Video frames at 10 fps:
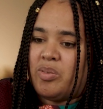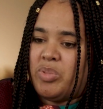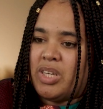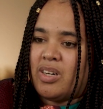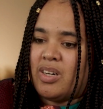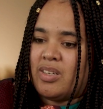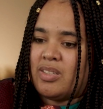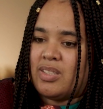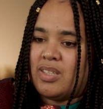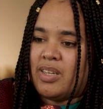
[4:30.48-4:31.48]

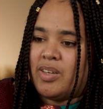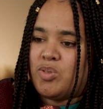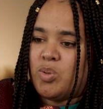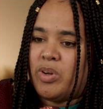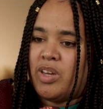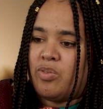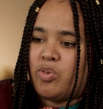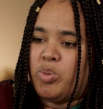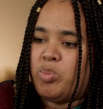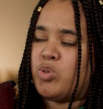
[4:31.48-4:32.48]
because it gives a way
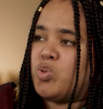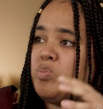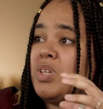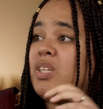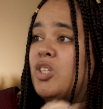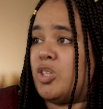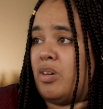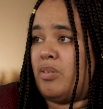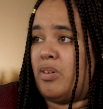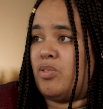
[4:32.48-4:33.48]
for people to meet each
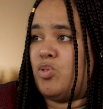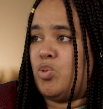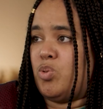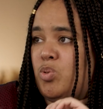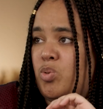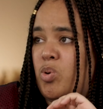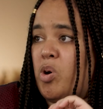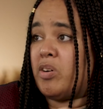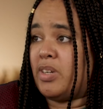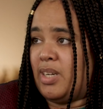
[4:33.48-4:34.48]
other, to
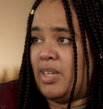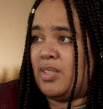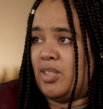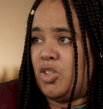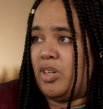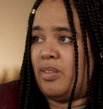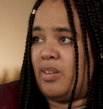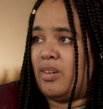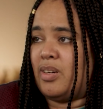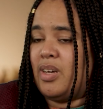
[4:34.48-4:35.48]
organize each
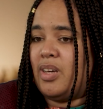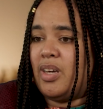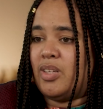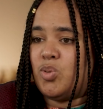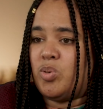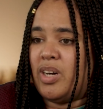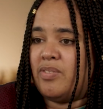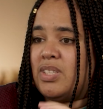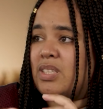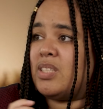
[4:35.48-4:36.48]
other, and to
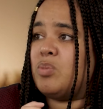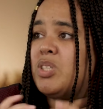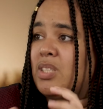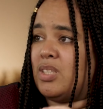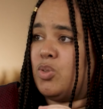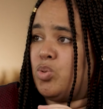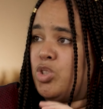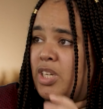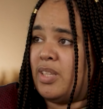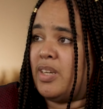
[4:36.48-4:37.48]
have this intimacy, to
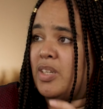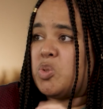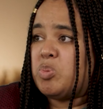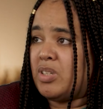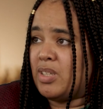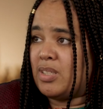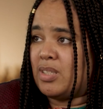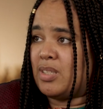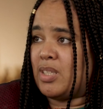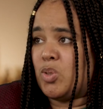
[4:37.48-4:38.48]
share their
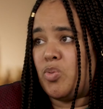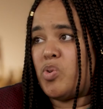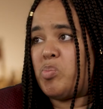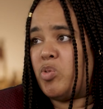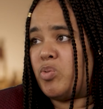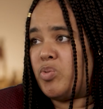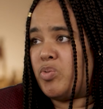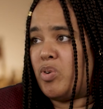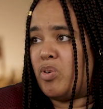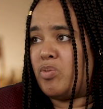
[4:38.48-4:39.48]
experiences as a form
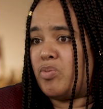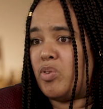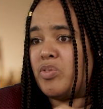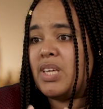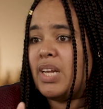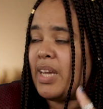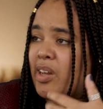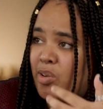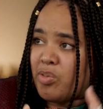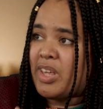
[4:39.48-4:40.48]
of
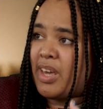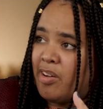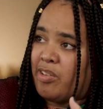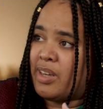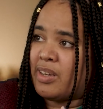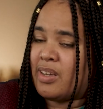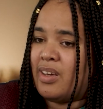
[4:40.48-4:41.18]
healing and of caring,